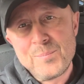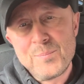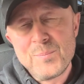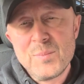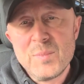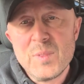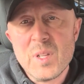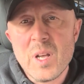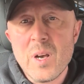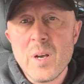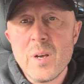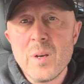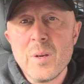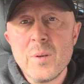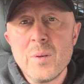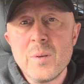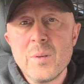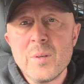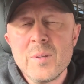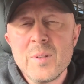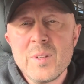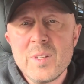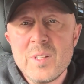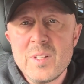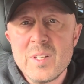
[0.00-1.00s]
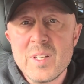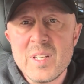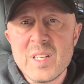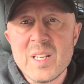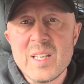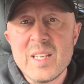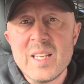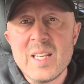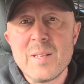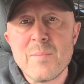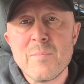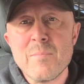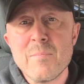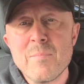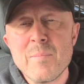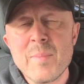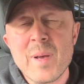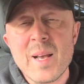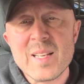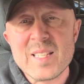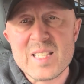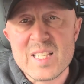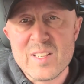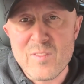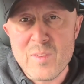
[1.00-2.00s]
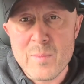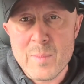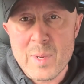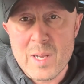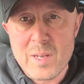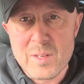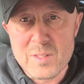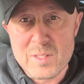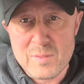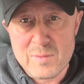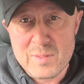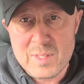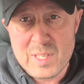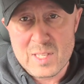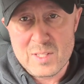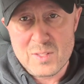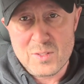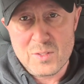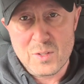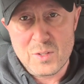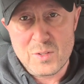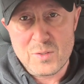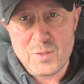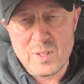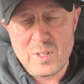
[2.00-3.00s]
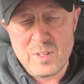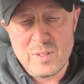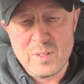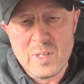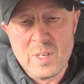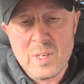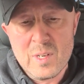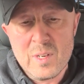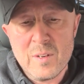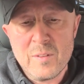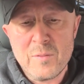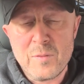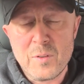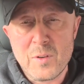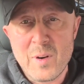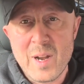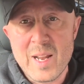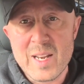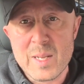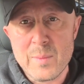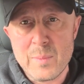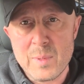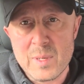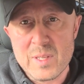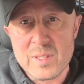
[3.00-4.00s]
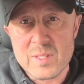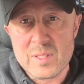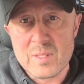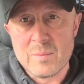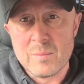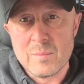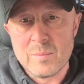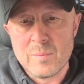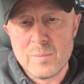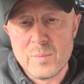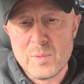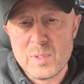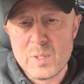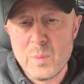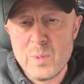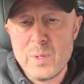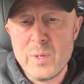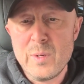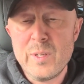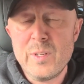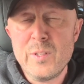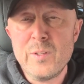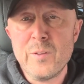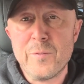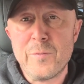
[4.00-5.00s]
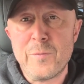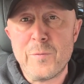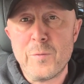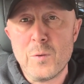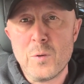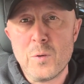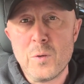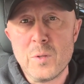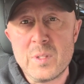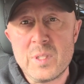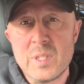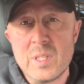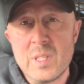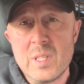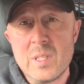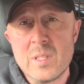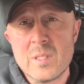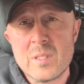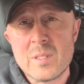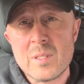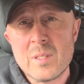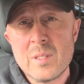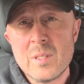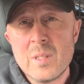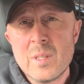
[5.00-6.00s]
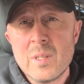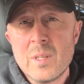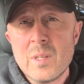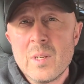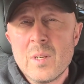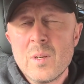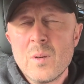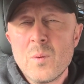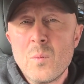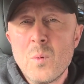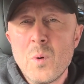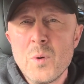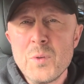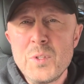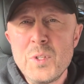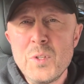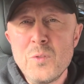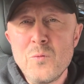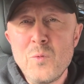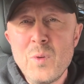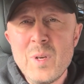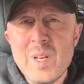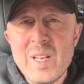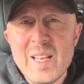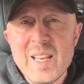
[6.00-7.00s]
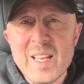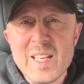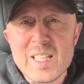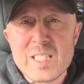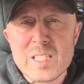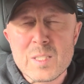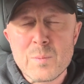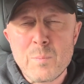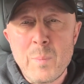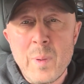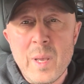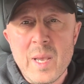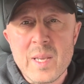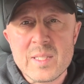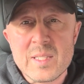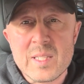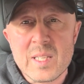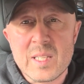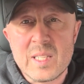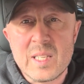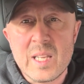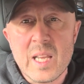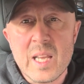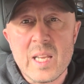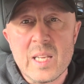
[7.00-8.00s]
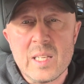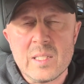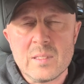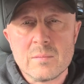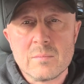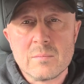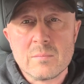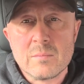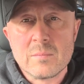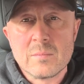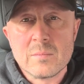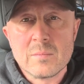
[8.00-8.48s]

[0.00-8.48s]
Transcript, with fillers: No, you're going to need massive amounts of testosterone for anabolism. So when you're in your 40s, what do you really expect to gain?